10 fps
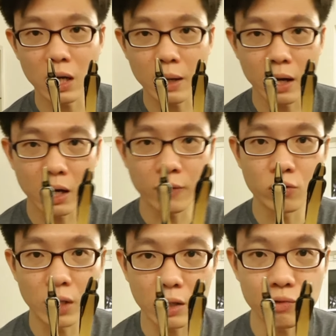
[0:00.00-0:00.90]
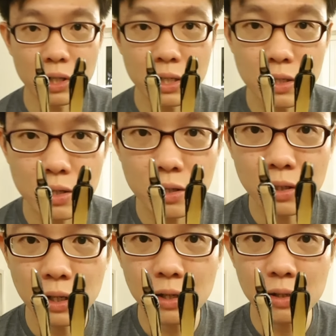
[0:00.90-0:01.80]
I have to like really
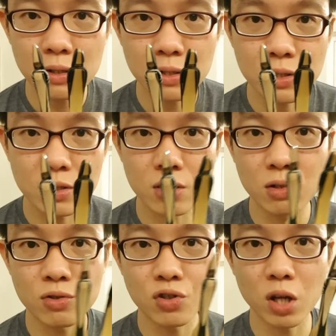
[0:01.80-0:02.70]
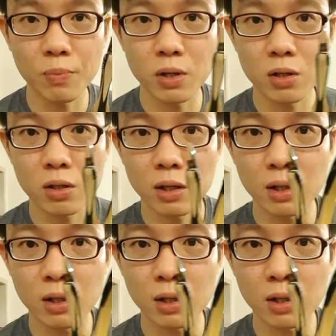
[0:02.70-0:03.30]
stop here